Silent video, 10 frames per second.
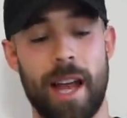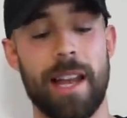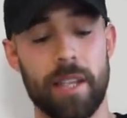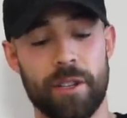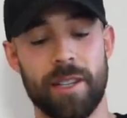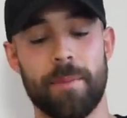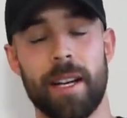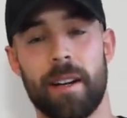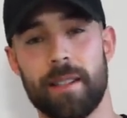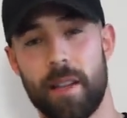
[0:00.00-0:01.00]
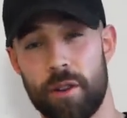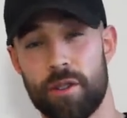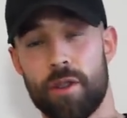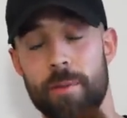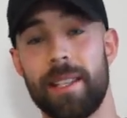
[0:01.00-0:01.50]
I literally mean guys, I
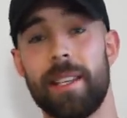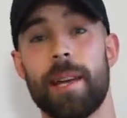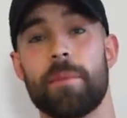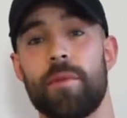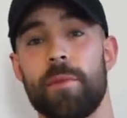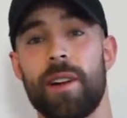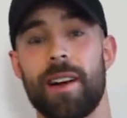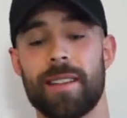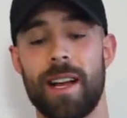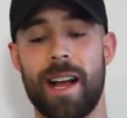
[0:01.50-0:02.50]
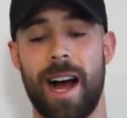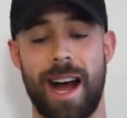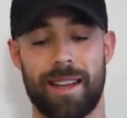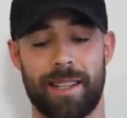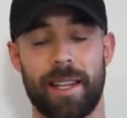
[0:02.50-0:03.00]
got so many DMs from you guys
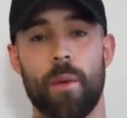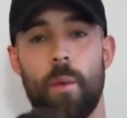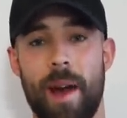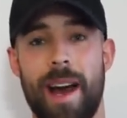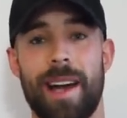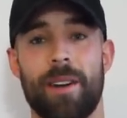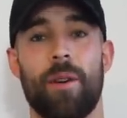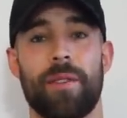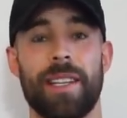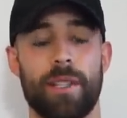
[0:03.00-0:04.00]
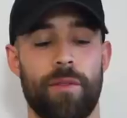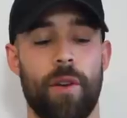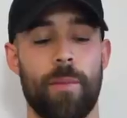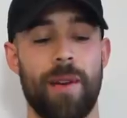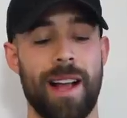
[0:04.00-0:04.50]
asking where I got these
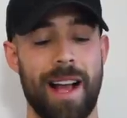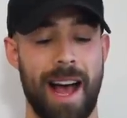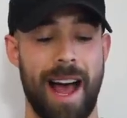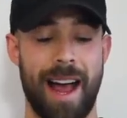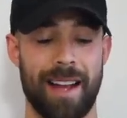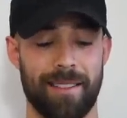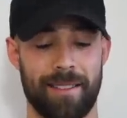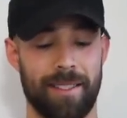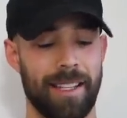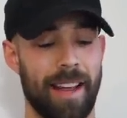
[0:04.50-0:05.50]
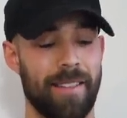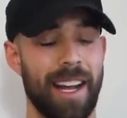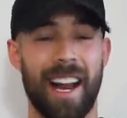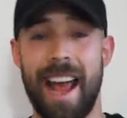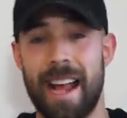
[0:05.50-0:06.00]
from. And yeah, they
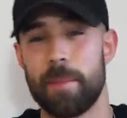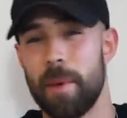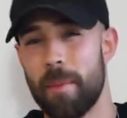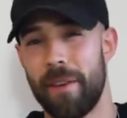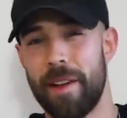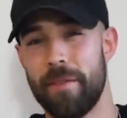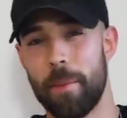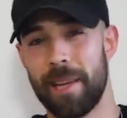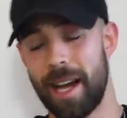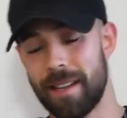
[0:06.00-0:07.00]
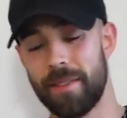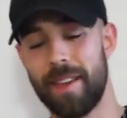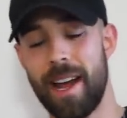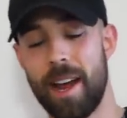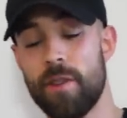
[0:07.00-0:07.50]
kind of had to be my favorite because of
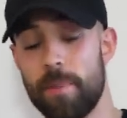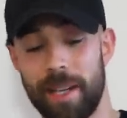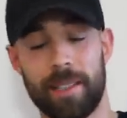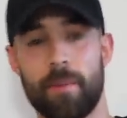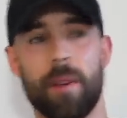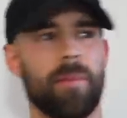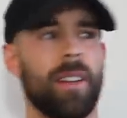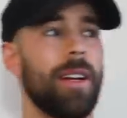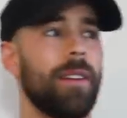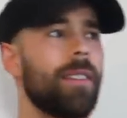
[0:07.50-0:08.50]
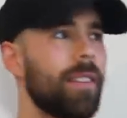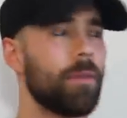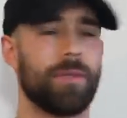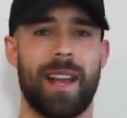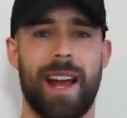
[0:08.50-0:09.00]
that. I only picked them up, I
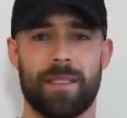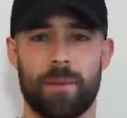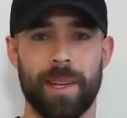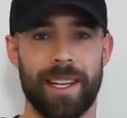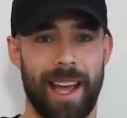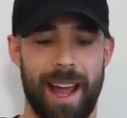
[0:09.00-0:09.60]
think it was last week.